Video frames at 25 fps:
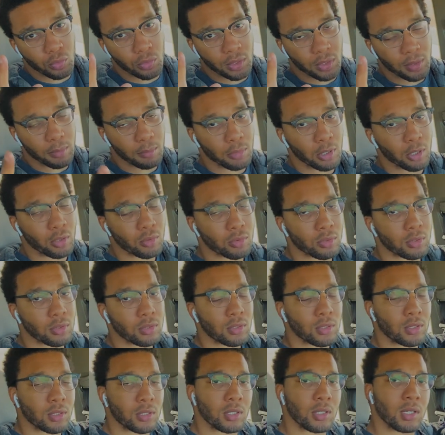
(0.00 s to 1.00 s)
the
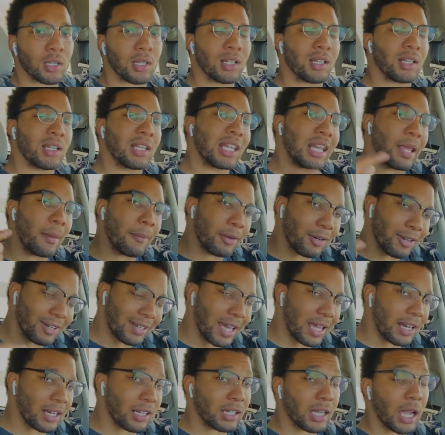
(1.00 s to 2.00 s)
most? Let me know
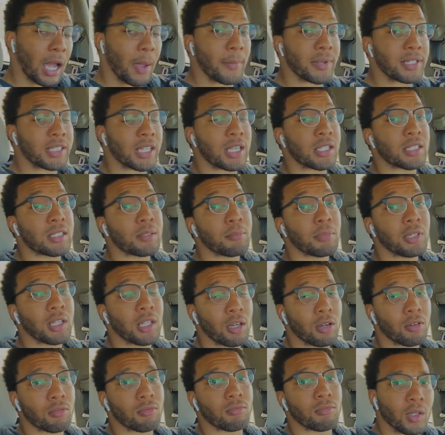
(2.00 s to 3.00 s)
down in the comment section
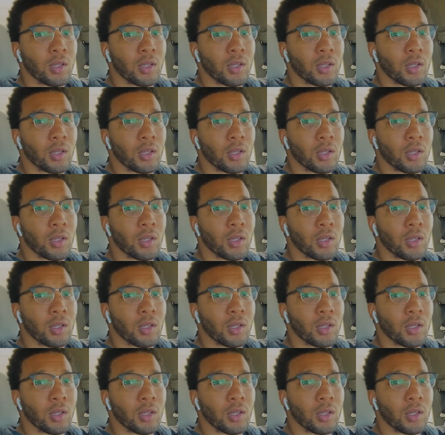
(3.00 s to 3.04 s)
below.